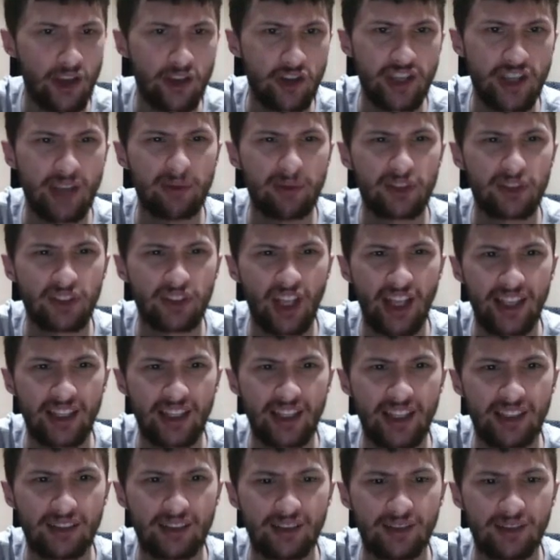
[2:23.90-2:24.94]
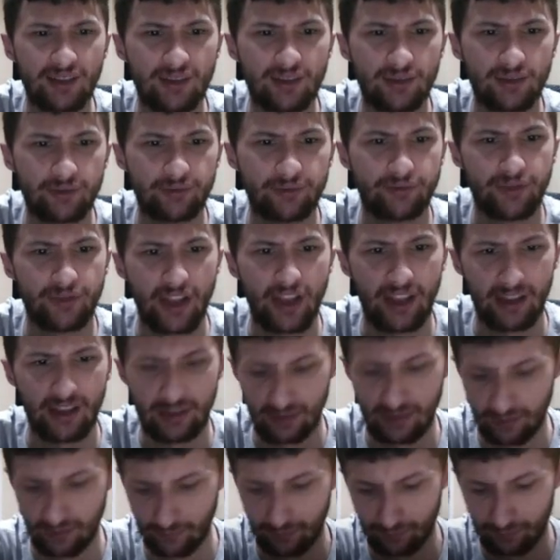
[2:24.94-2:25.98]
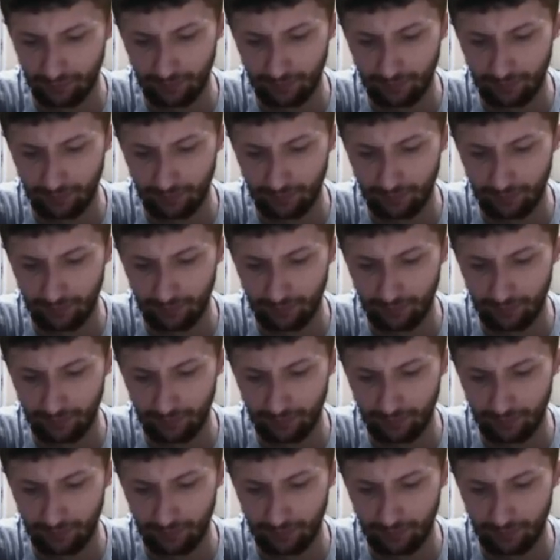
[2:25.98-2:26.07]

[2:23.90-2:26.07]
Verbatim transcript: And you keep saying that